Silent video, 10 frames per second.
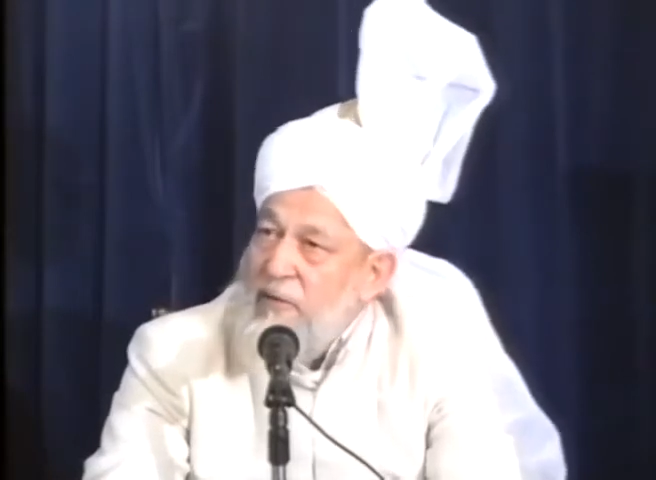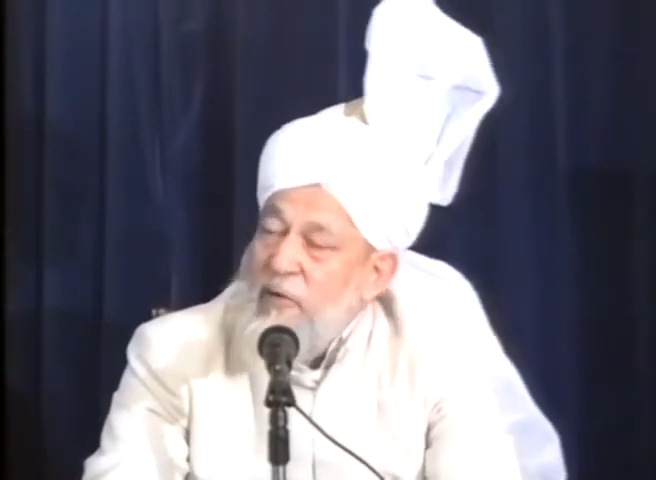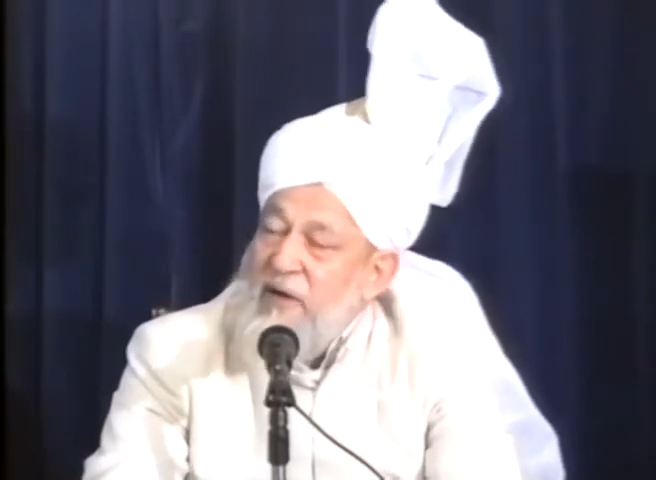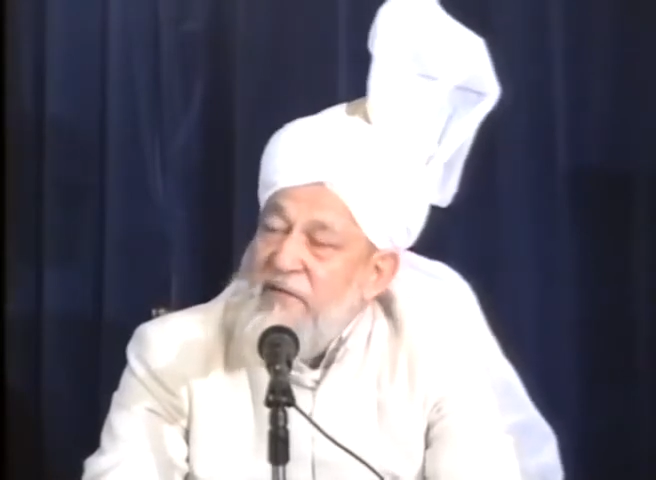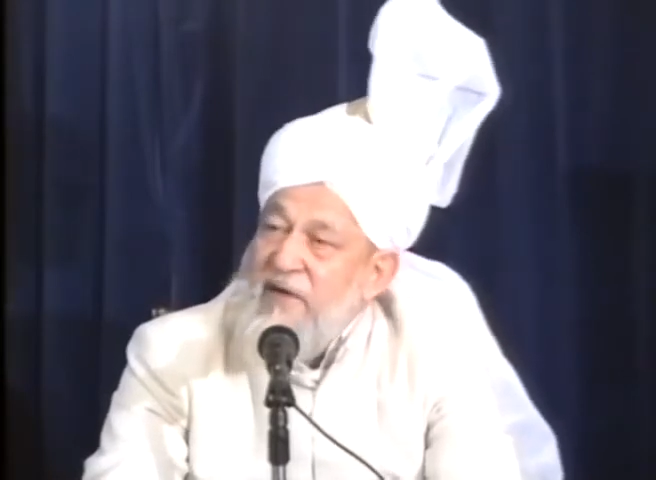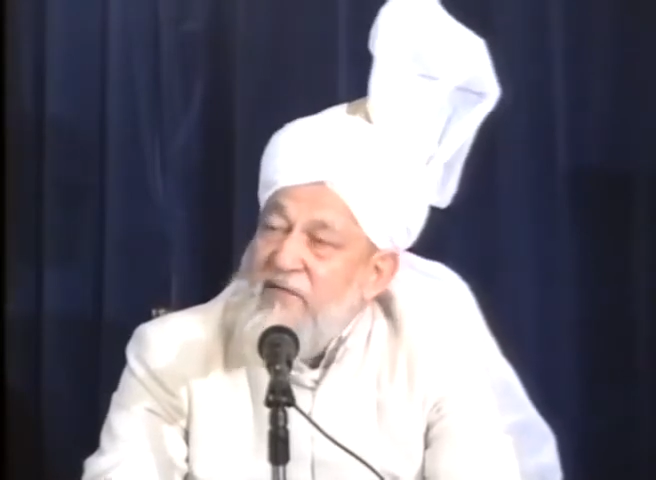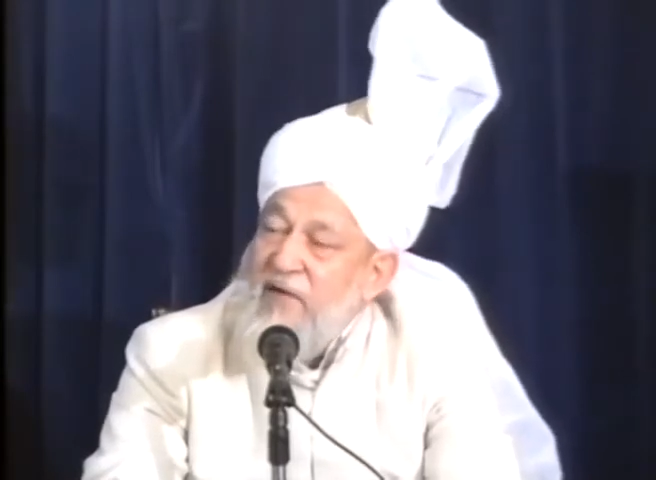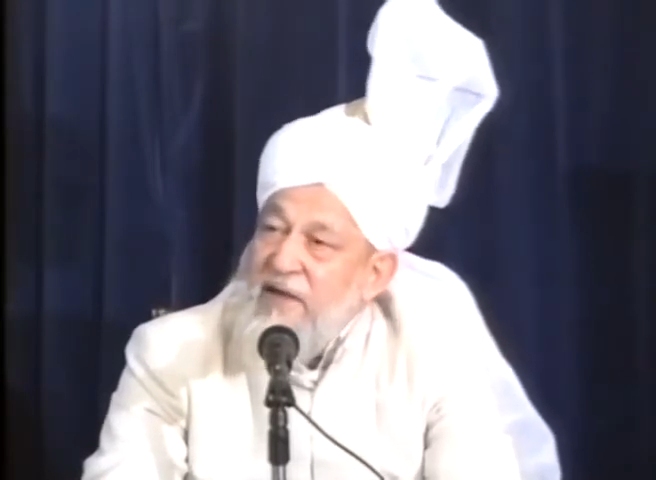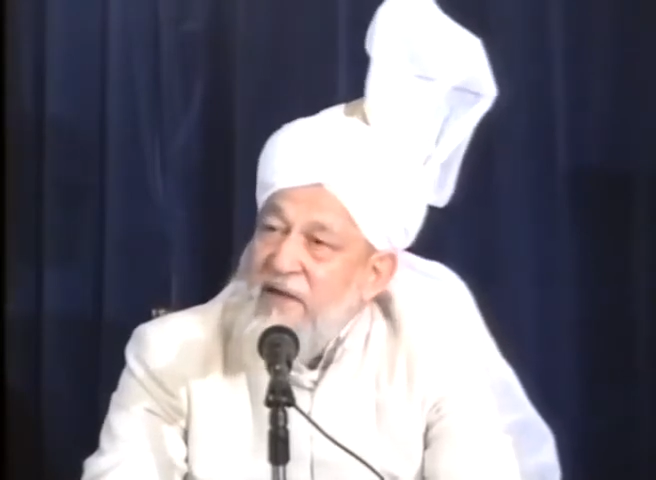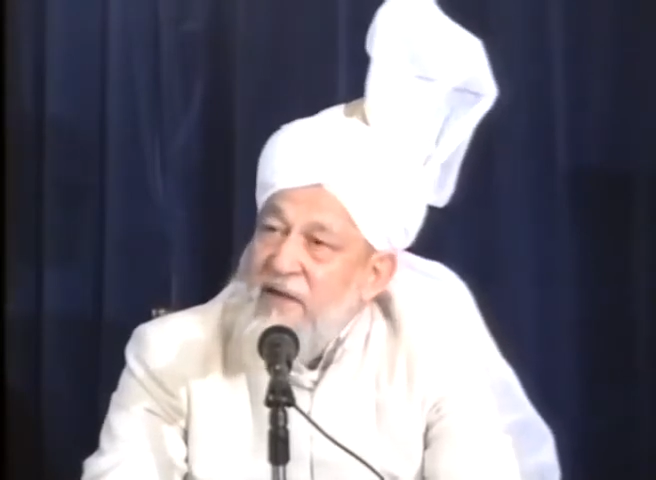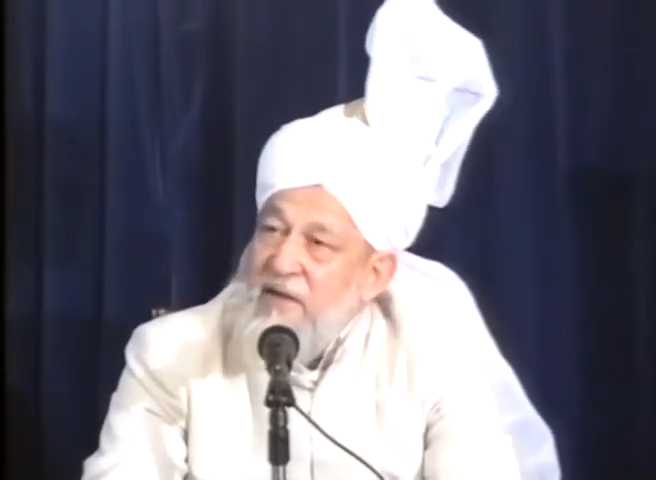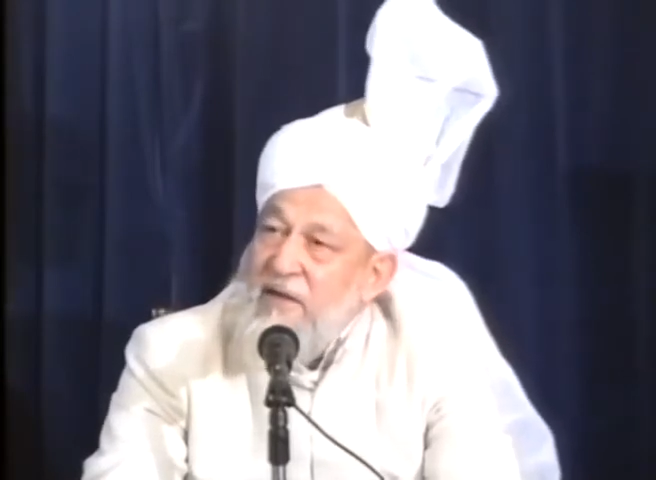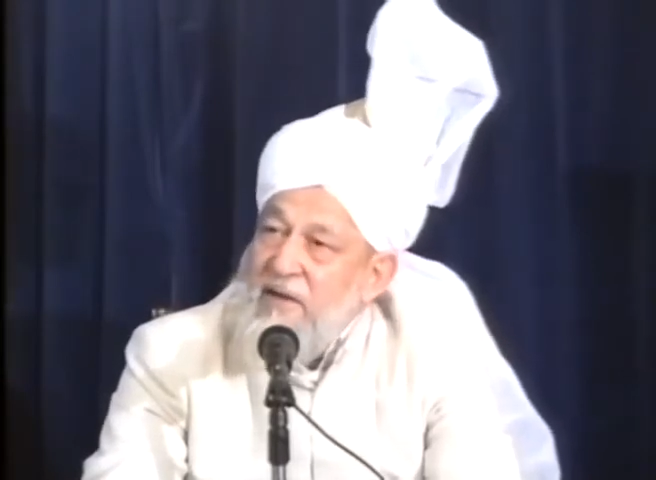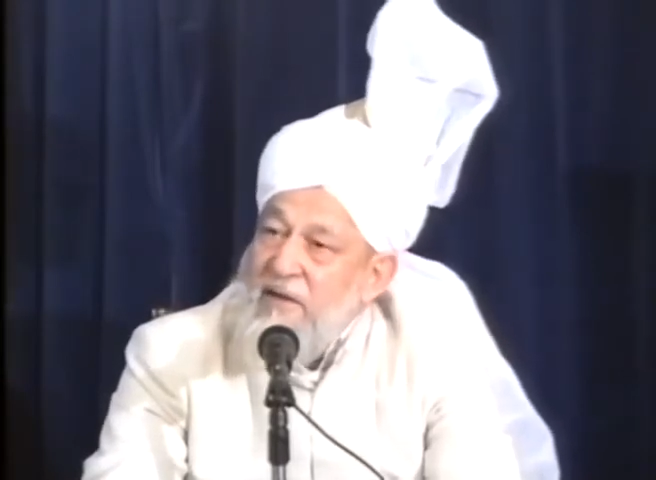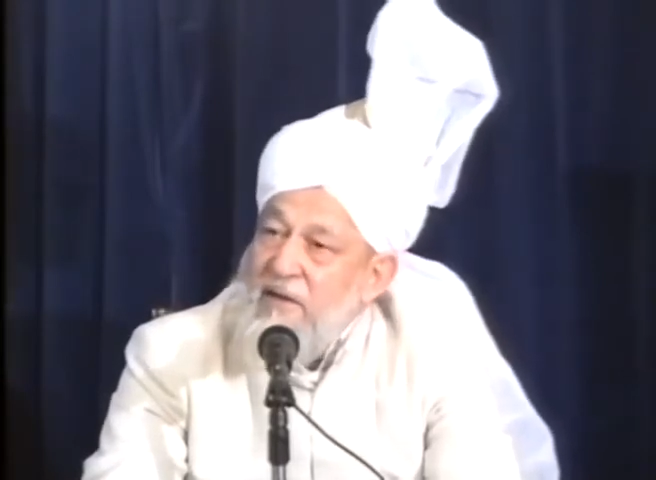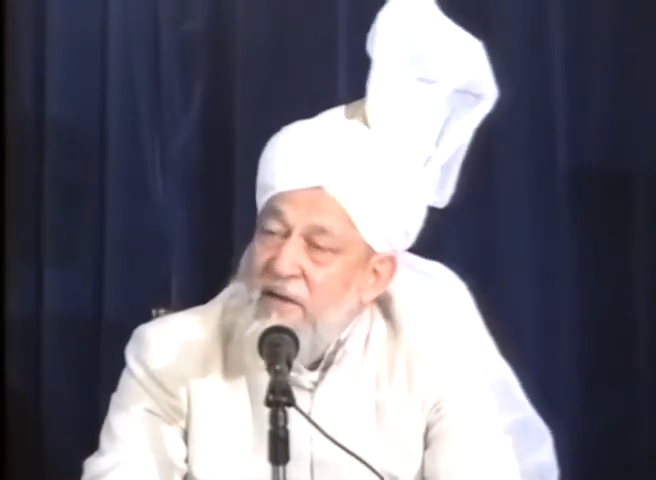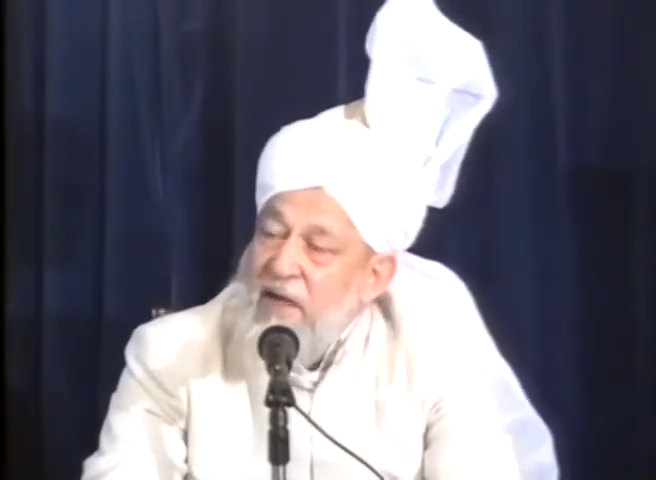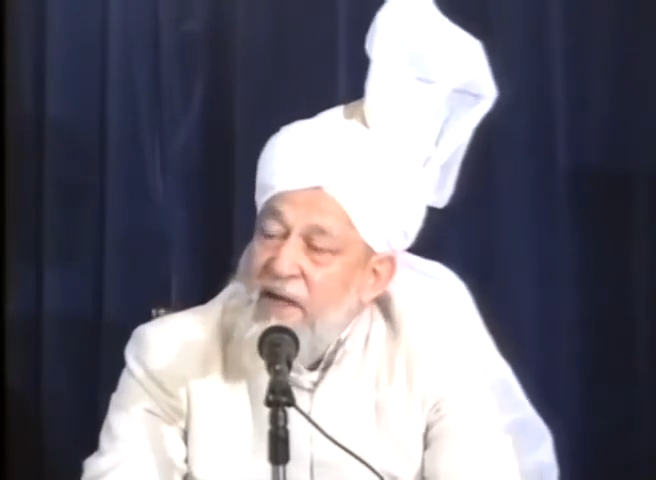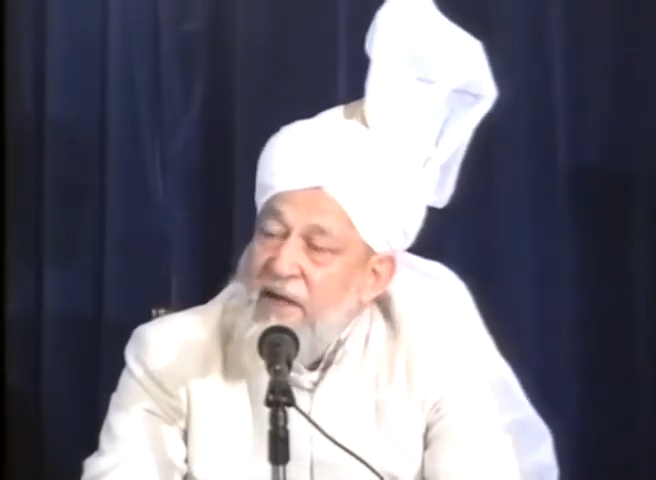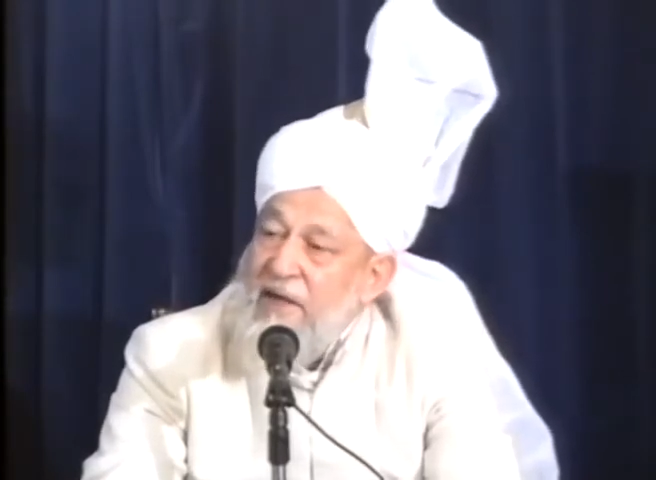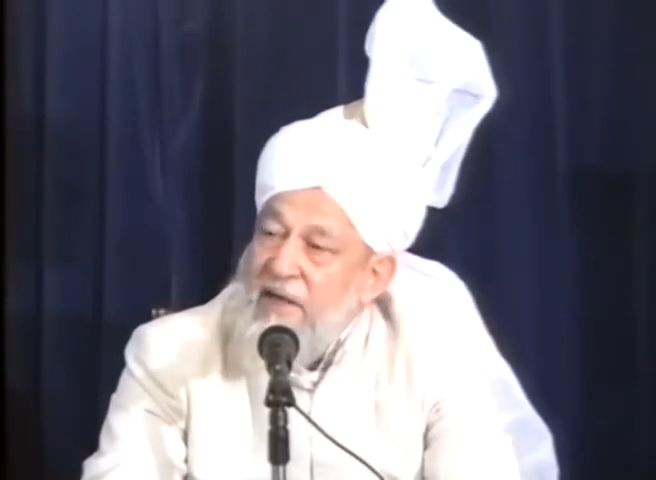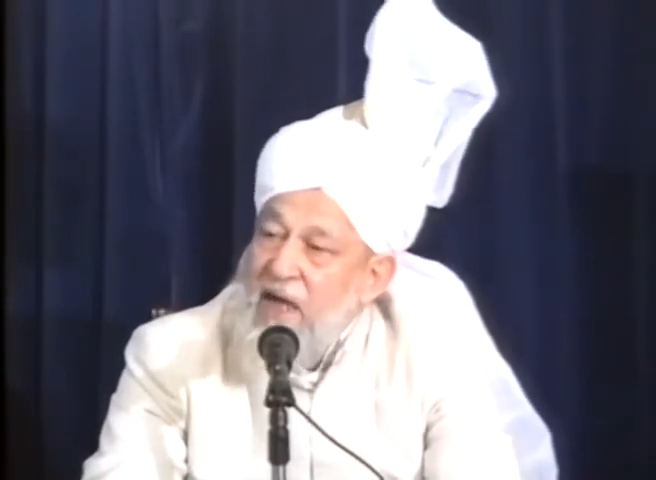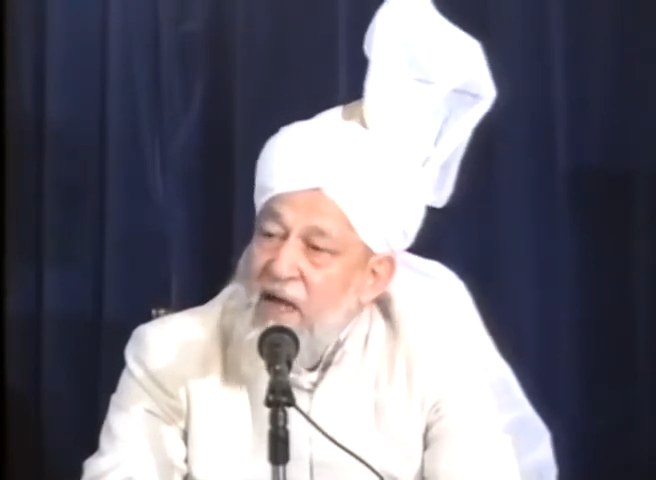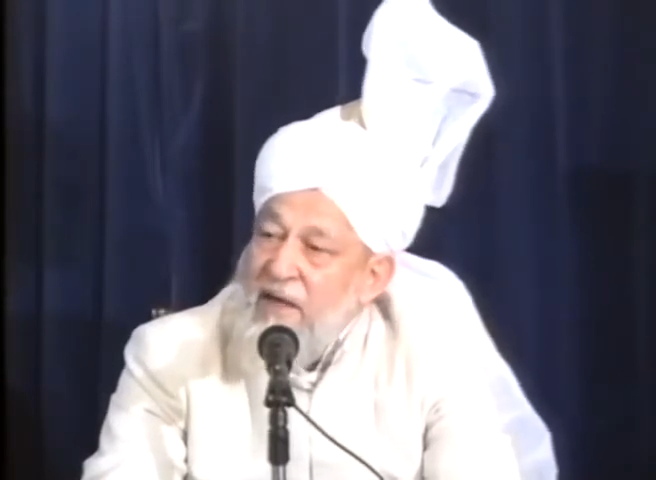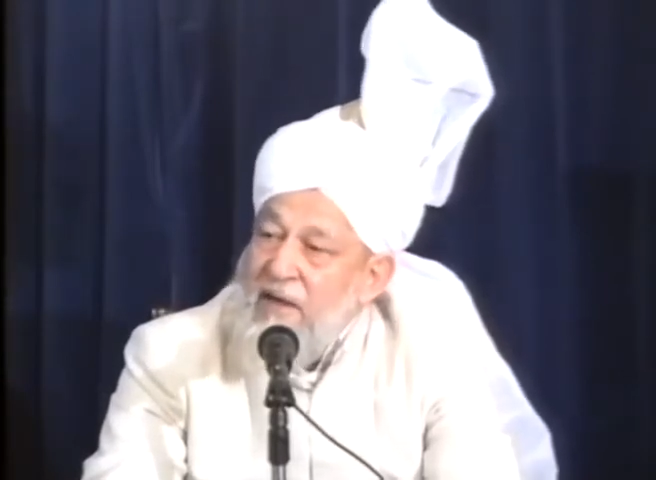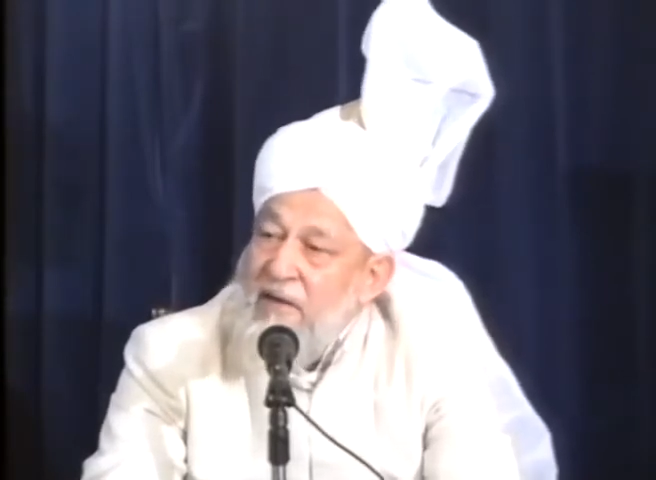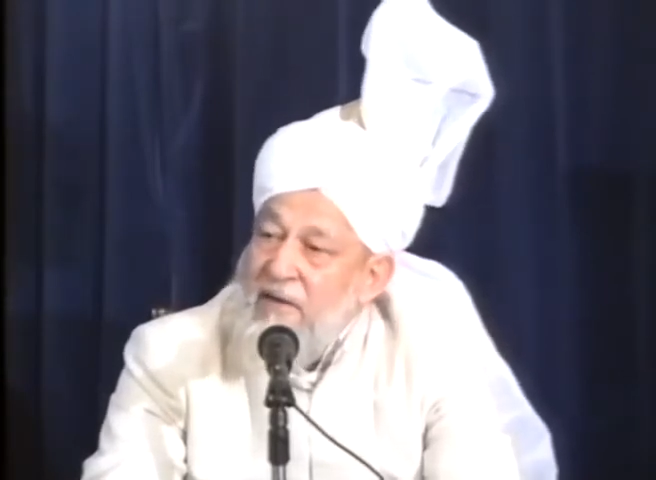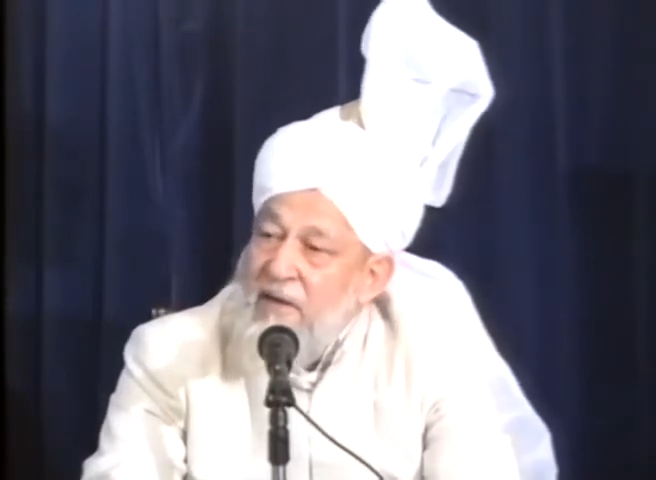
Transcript: to have invited the entire